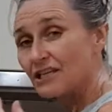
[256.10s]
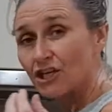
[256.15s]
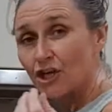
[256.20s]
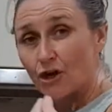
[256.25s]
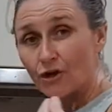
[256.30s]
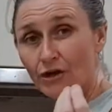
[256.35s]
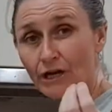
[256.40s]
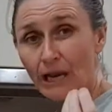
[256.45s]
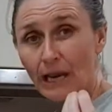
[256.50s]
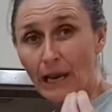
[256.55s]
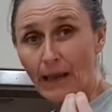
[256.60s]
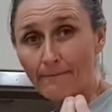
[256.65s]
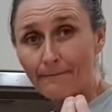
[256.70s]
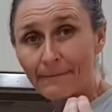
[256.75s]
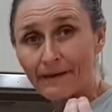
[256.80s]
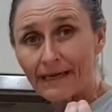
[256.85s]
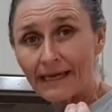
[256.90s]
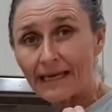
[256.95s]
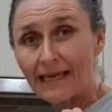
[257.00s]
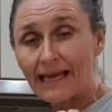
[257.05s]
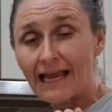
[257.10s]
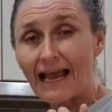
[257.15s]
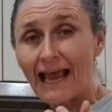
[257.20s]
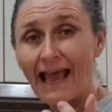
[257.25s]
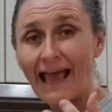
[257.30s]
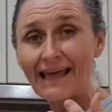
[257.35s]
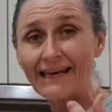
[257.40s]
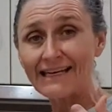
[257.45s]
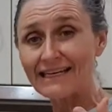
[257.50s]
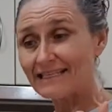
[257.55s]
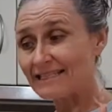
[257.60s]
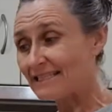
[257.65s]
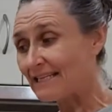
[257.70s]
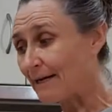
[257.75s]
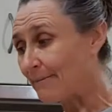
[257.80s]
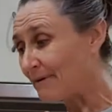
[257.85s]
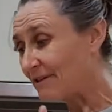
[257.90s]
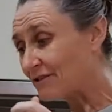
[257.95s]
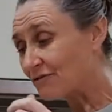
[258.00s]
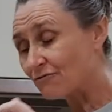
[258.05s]
go clumpy, and it
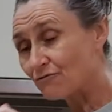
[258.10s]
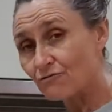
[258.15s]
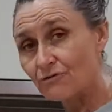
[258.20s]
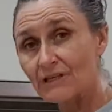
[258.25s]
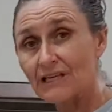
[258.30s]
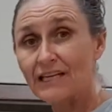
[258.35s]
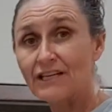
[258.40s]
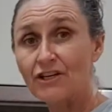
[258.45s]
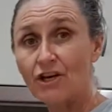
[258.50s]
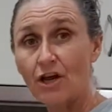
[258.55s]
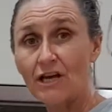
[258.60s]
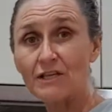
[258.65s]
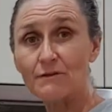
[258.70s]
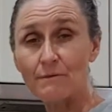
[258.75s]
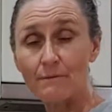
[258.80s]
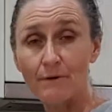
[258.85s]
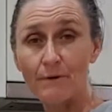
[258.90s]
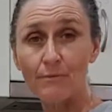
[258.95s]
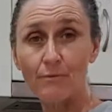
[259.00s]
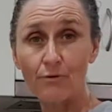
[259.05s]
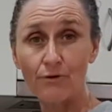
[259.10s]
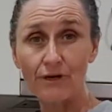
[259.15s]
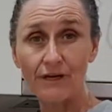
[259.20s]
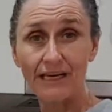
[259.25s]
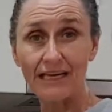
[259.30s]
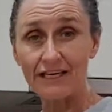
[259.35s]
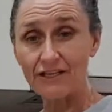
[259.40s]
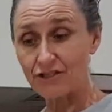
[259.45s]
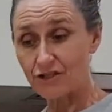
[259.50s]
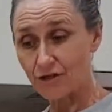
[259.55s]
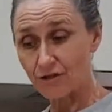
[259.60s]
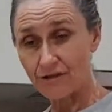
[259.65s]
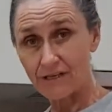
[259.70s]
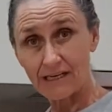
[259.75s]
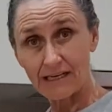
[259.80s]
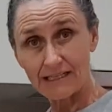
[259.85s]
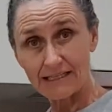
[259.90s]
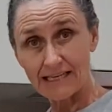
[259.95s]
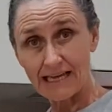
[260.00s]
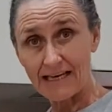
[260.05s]
is really nice when we put it into the
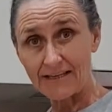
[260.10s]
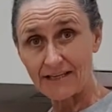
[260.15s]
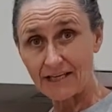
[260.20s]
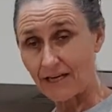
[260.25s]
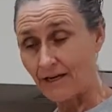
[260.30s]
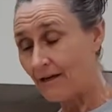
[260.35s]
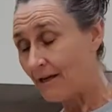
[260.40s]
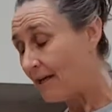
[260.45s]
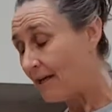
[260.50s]
lasagna